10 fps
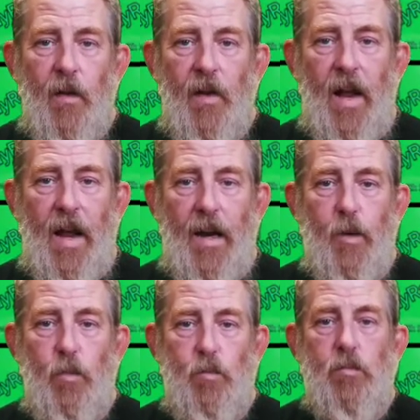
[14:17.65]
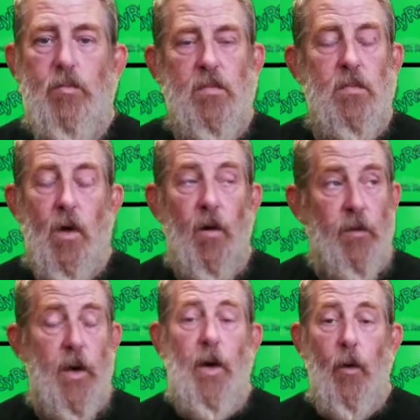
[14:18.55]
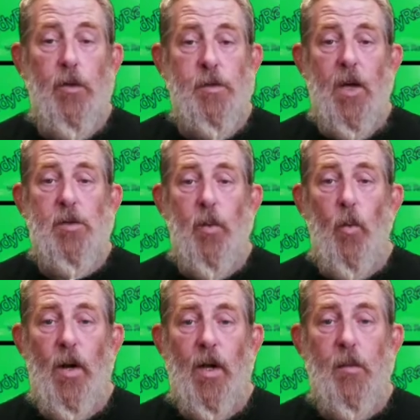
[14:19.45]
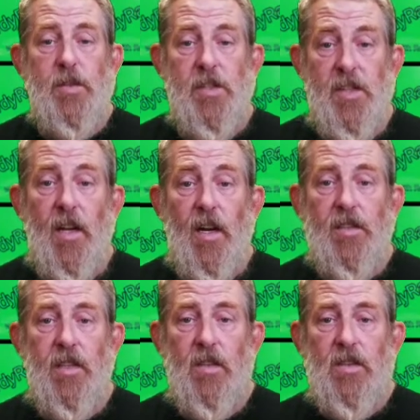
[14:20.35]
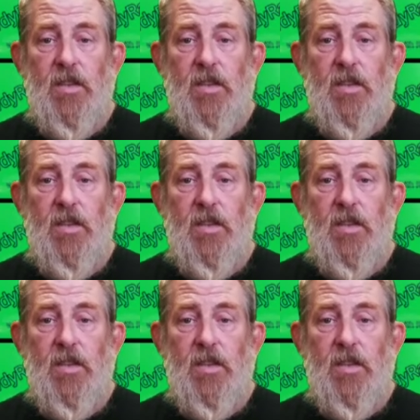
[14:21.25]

that are very irresponsible when it comes to sex.